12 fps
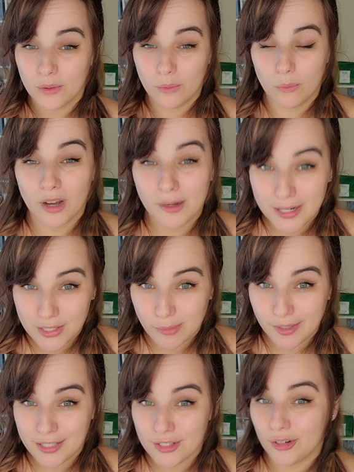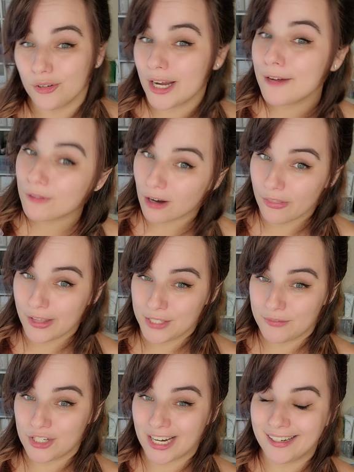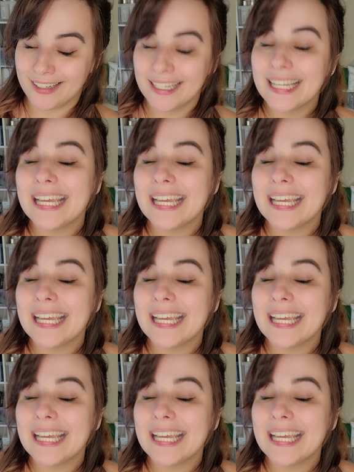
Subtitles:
Water-based lubricants are great for all things vagina.